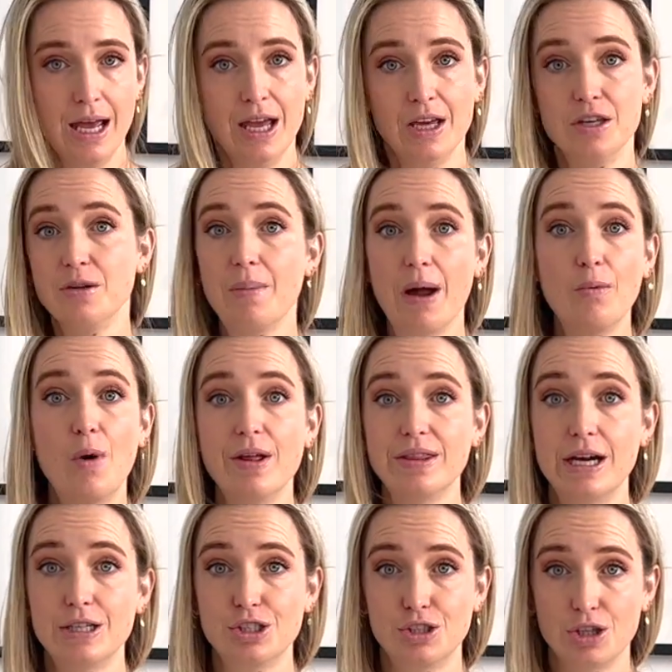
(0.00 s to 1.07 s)
you might want
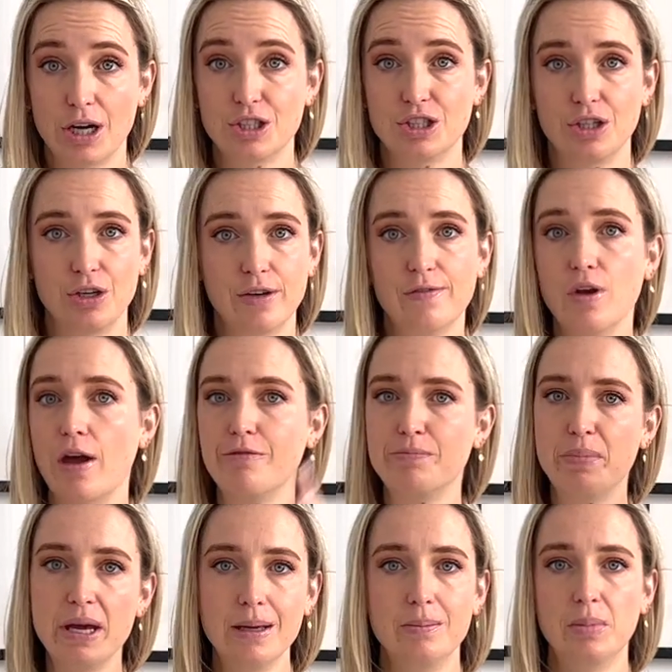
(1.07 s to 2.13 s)
that structure. If you have
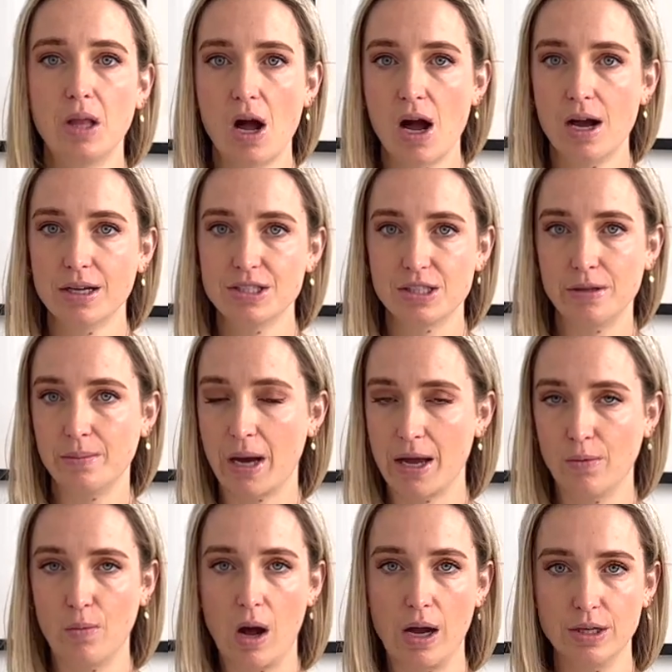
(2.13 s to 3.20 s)
big blocks, you might
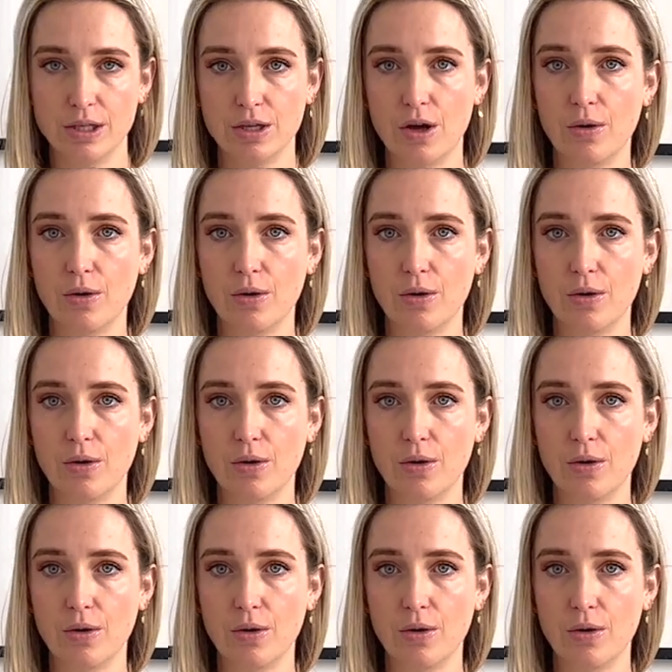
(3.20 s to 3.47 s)
want,